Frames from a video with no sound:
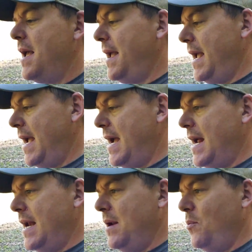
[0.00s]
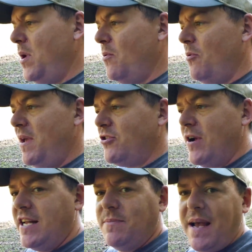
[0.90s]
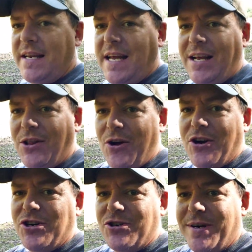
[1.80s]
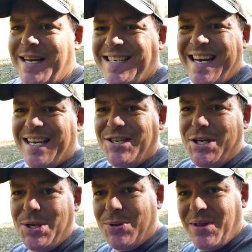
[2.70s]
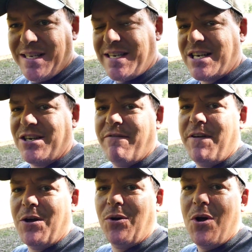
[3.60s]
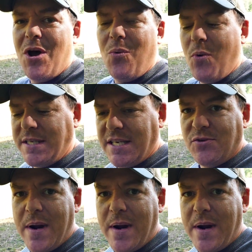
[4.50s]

And we will be transplanting larger trees into this section of field once it's